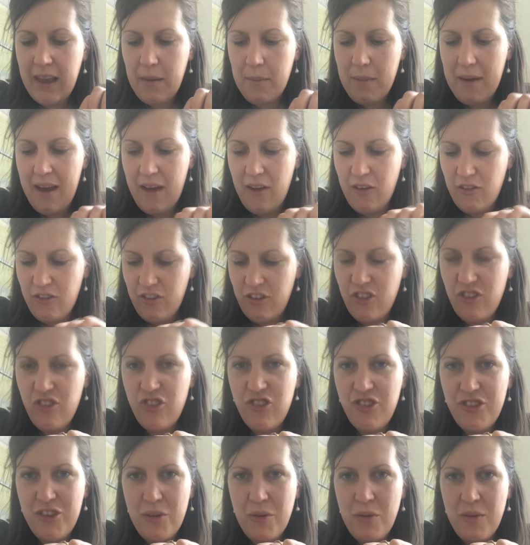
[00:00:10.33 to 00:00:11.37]
about
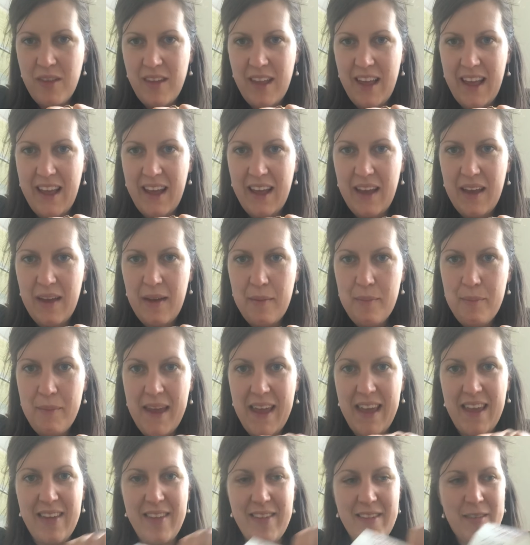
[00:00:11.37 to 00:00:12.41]
choosing
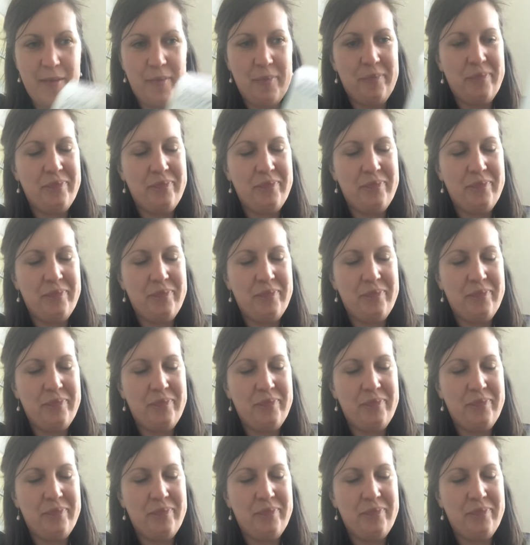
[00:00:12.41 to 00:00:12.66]
peace.